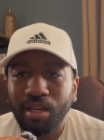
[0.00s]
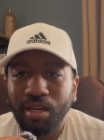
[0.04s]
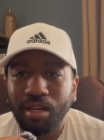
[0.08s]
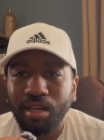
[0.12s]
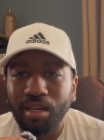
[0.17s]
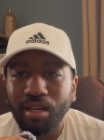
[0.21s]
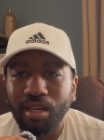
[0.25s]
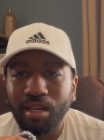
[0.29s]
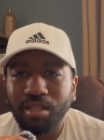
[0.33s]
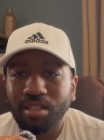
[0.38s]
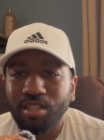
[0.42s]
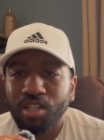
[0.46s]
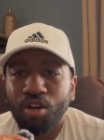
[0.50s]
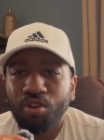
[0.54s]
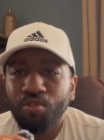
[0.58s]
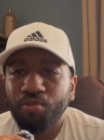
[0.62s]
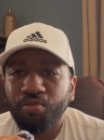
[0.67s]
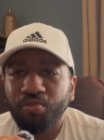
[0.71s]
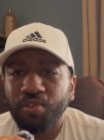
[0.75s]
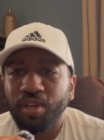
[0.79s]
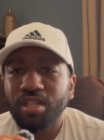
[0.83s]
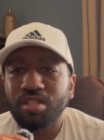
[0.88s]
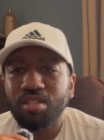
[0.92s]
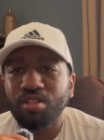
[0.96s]
It don't
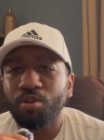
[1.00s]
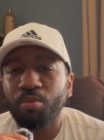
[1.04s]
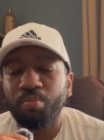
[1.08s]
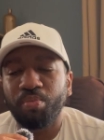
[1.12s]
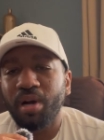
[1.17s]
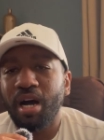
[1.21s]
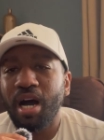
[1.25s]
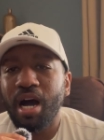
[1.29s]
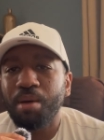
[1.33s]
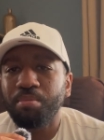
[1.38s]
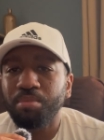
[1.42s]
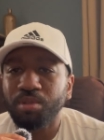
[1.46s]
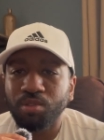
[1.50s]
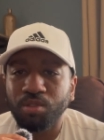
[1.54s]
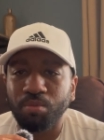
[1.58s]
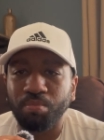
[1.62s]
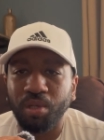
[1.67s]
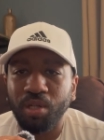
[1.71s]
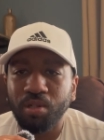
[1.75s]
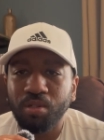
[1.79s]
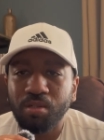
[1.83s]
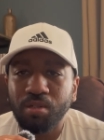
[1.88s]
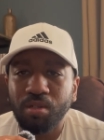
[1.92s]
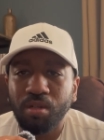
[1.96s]
fix your problems,
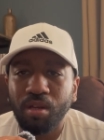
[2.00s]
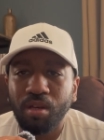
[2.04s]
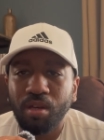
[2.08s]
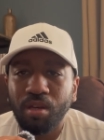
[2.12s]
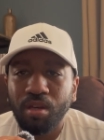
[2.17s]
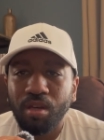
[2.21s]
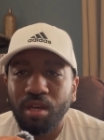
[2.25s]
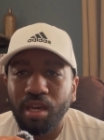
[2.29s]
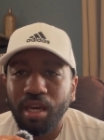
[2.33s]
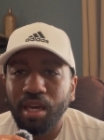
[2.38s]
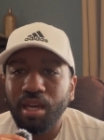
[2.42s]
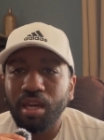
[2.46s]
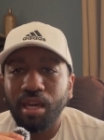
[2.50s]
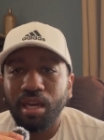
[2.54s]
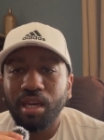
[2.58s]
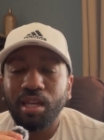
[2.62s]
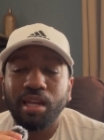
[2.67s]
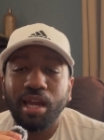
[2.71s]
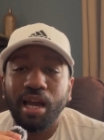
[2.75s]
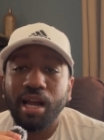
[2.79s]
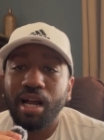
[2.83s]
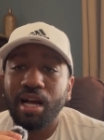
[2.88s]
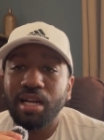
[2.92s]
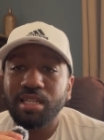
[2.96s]
bro. It
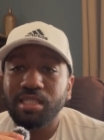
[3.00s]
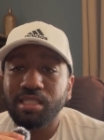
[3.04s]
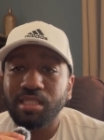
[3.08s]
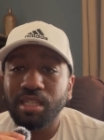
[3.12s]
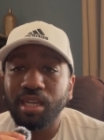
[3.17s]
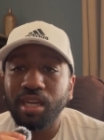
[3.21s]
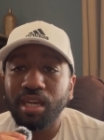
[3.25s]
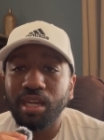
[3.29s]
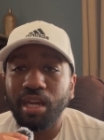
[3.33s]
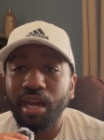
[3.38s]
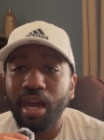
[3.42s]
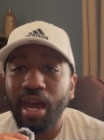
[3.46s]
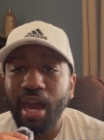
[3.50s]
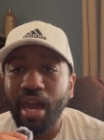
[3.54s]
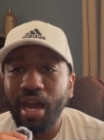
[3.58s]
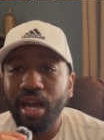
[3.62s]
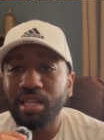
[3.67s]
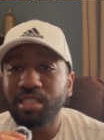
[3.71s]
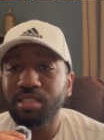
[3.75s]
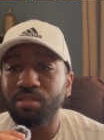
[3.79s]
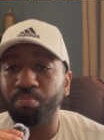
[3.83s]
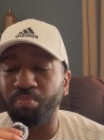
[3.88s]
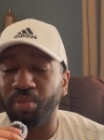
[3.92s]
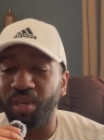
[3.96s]
like I said, it
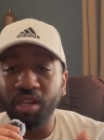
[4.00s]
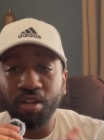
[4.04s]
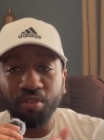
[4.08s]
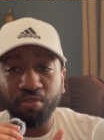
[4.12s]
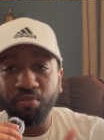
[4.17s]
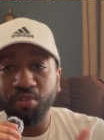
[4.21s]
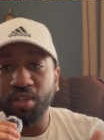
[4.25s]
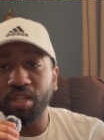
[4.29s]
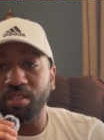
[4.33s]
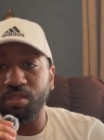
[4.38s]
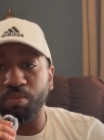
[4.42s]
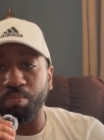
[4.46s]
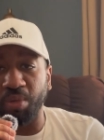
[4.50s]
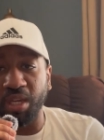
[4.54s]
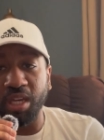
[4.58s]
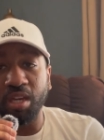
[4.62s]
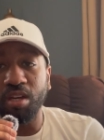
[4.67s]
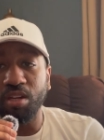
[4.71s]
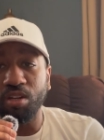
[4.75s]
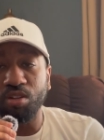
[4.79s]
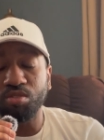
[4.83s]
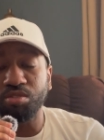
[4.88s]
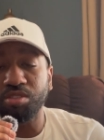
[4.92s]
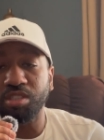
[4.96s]
has benefits.
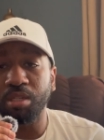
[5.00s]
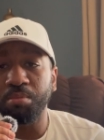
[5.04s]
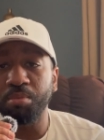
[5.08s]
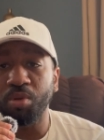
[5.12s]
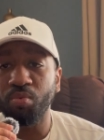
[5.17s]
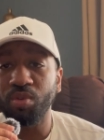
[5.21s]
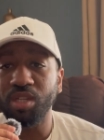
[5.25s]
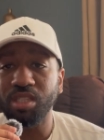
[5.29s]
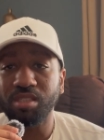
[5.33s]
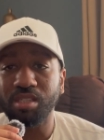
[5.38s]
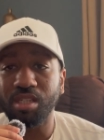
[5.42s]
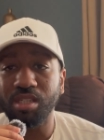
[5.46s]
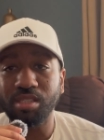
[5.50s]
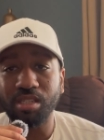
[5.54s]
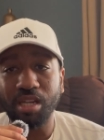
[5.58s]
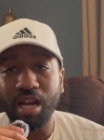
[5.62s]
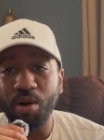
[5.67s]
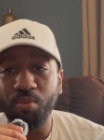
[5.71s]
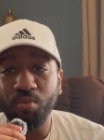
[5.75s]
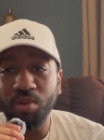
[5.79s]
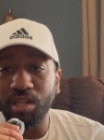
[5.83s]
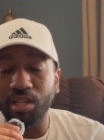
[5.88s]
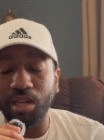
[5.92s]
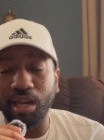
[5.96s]
Being on semen retention, I
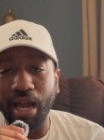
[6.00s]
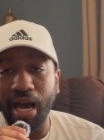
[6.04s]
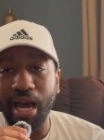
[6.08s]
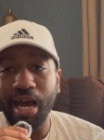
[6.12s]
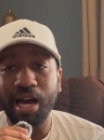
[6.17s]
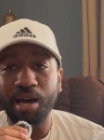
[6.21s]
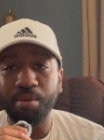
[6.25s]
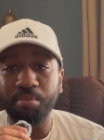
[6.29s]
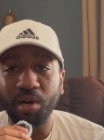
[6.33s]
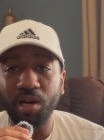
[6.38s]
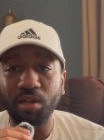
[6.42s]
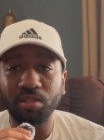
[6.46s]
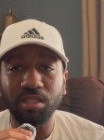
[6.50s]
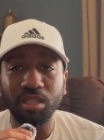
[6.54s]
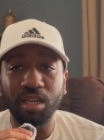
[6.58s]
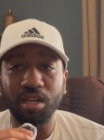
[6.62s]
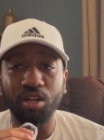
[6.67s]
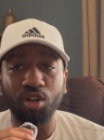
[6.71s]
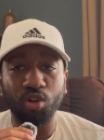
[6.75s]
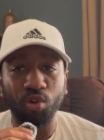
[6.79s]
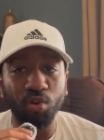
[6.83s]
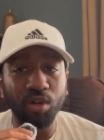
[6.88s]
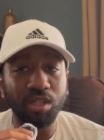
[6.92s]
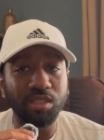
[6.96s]
wouldn't lie about that.
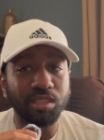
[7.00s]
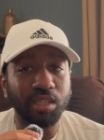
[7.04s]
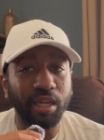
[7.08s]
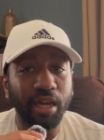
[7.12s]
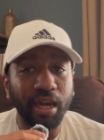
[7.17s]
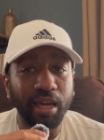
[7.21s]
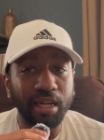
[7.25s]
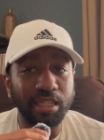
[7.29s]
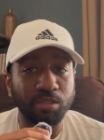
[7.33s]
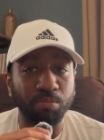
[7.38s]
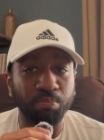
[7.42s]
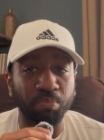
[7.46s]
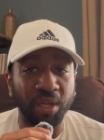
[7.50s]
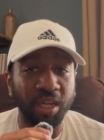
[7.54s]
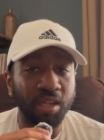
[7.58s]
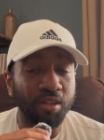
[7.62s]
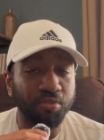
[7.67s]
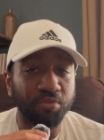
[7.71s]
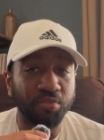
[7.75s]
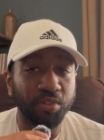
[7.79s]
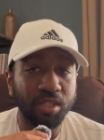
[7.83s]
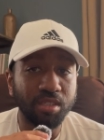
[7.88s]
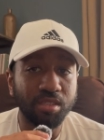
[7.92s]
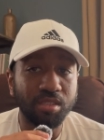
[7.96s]
Of course, it has
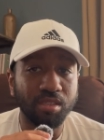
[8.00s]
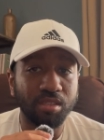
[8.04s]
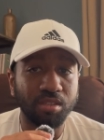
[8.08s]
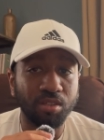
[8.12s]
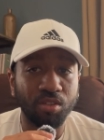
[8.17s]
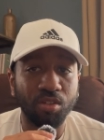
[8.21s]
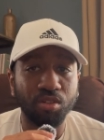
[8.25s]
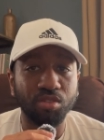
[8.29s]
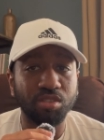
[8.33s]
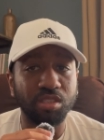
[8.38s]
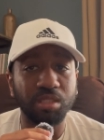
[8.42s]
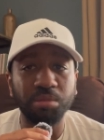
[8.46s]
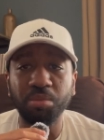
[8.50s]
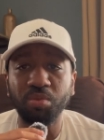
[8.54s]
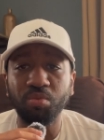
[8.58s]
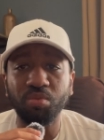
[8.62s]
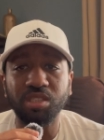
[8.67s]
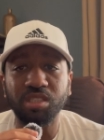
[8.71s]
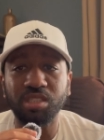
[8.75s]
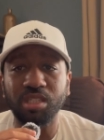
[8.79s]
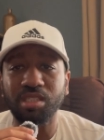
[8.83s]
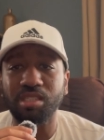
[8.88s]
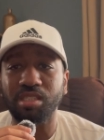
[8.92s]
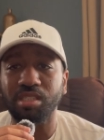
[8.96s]
benefits. You know, semen
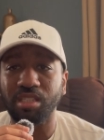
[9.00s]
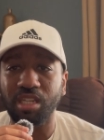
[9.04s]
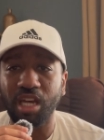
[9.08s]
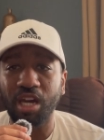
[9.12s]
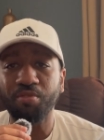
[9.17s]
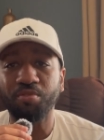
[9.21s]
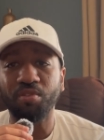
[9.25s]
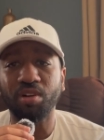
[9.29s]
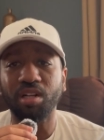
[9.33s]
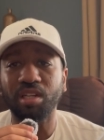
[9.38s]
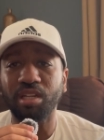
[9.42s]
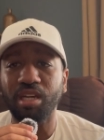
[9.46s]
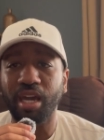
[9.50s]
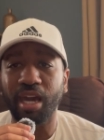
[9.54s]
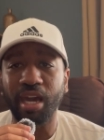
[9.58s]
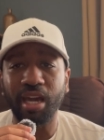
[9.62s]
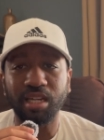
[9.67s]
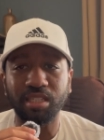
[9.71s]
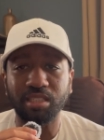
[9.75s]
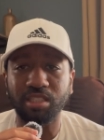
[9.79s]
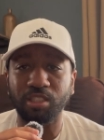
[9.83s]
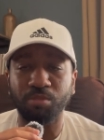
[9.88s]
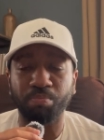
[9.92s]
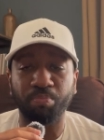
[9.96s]
retention definitely
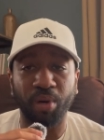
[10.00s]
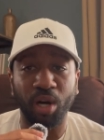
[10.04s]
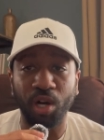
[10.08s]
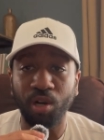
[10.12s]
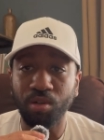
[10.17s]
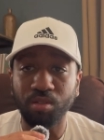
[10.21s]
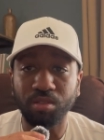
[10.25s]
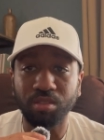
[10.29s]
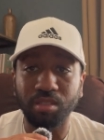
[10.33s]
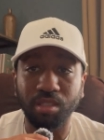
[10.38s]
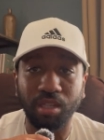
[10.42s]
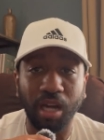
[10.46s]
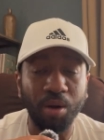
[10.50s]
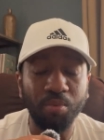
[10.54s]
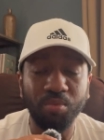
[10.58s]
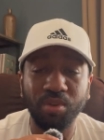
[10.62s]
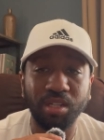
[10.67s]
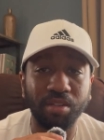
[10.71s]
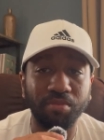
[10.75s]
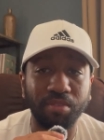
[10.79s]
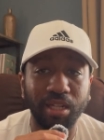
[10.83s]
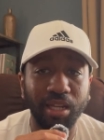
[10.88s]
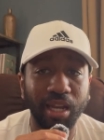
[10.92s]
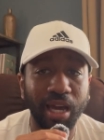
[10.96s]
has its perks. I
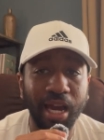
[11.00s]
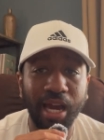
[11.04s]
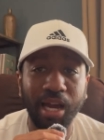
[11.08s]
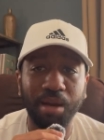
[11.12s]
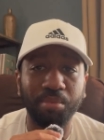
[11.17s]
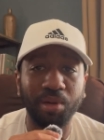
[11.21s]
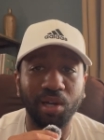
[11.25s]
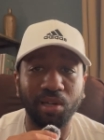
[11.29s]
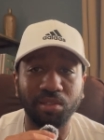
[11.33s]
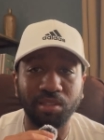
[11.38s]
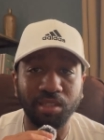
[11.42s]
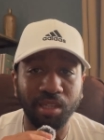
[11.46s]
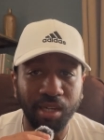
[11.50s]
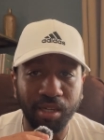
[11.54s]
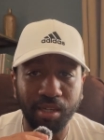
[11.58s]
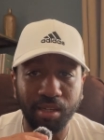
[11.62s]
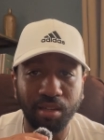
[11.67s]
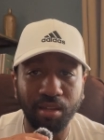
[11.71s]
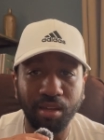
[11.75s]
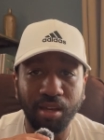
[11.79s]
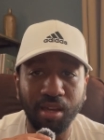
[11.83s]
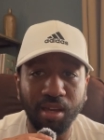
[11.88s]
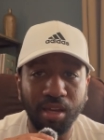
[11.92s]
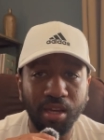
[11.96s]
wouldn't even lie about that.